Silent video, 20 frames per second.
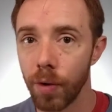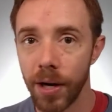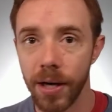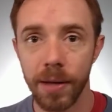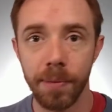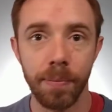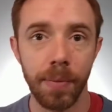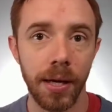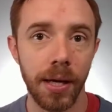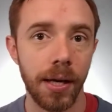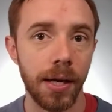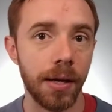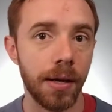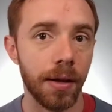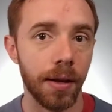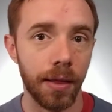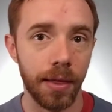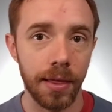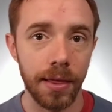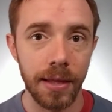
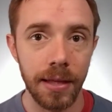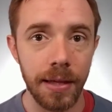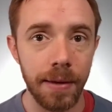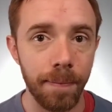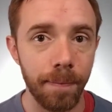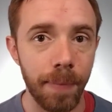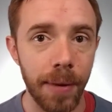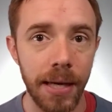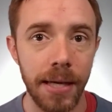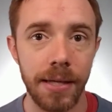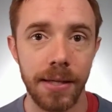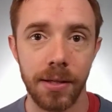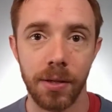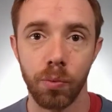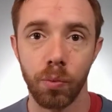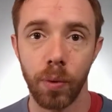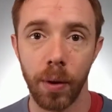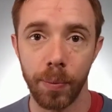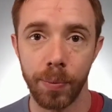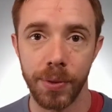ready-made,
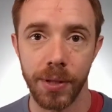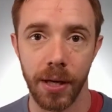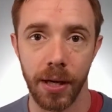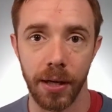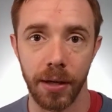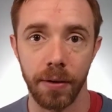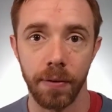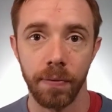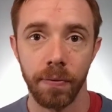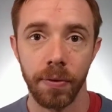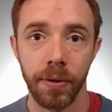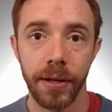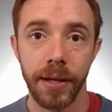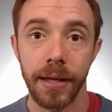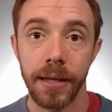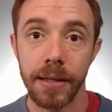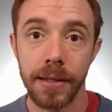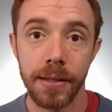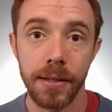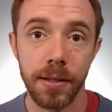theme-based website,
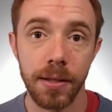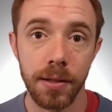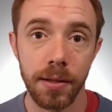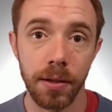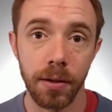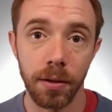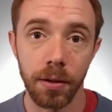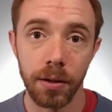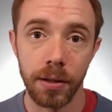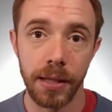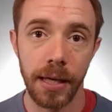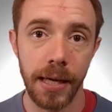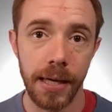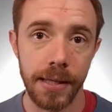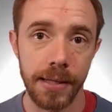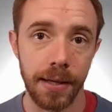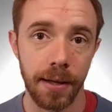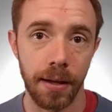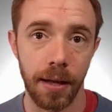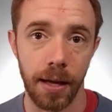it still
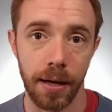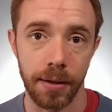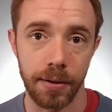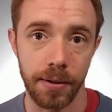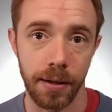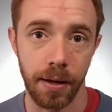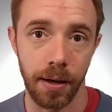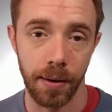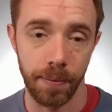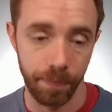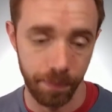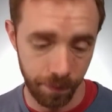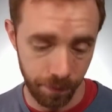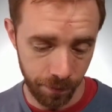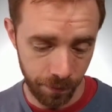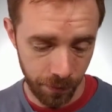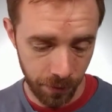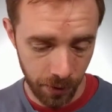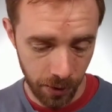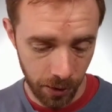takes a lot of time.
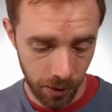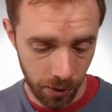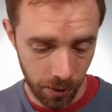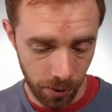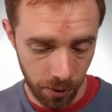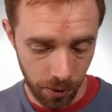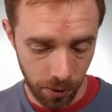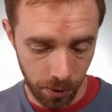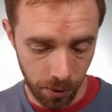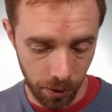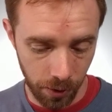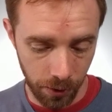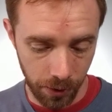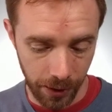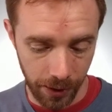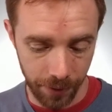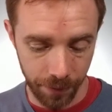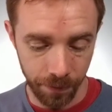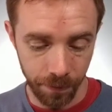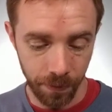
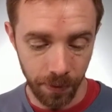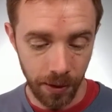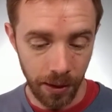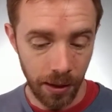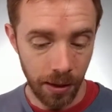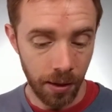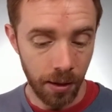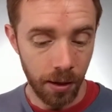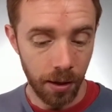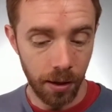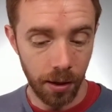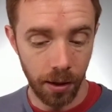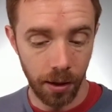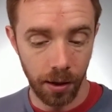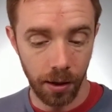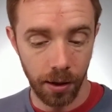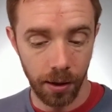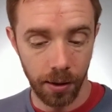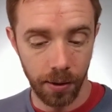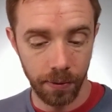Okay,
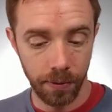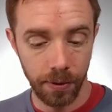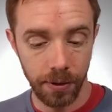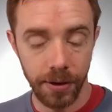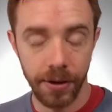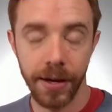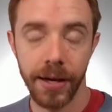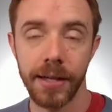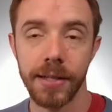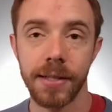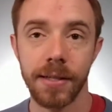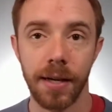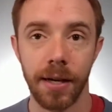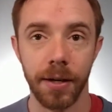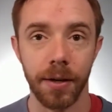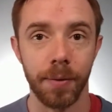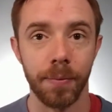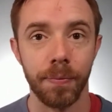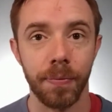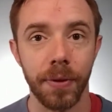next
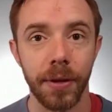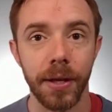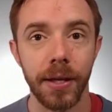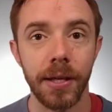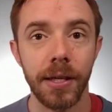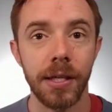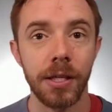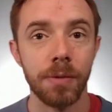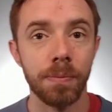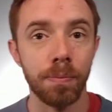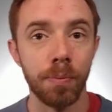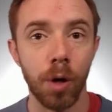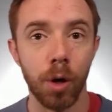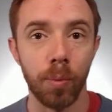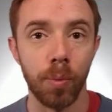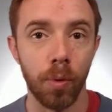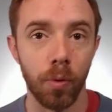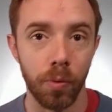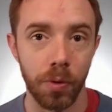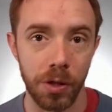item is
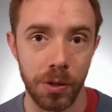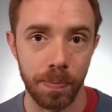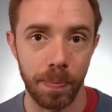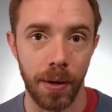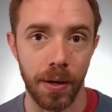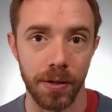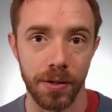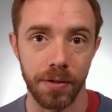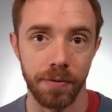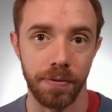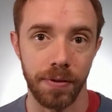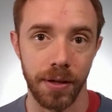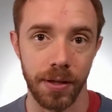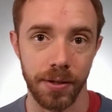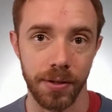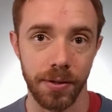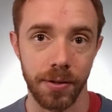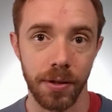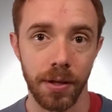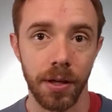mobile
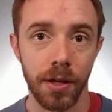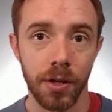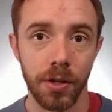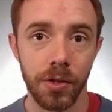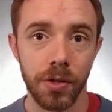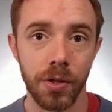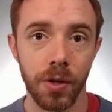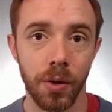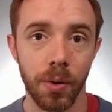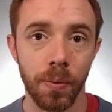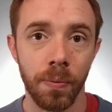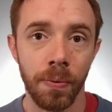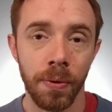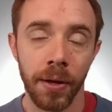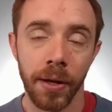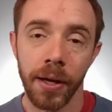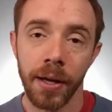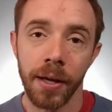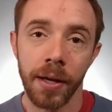responsiveness. So